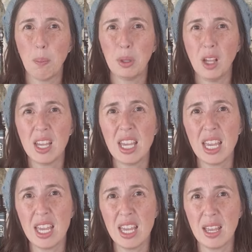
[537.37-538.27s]

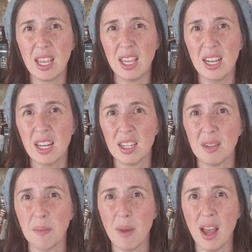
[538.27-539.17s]
plugging
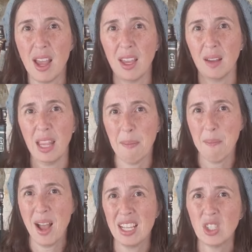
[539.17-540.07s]
into my, like
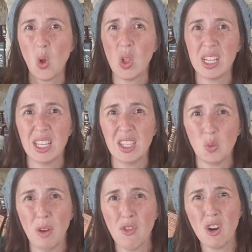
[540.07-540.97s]
my soul into
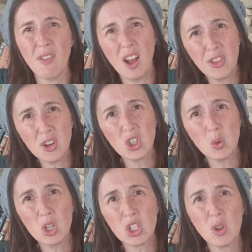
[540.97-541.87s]
this river of other
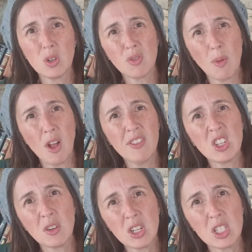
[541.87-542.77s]
Jewish souls from all the
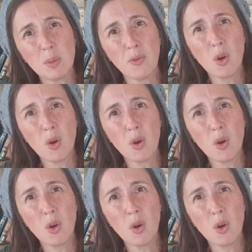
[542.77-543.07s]
generations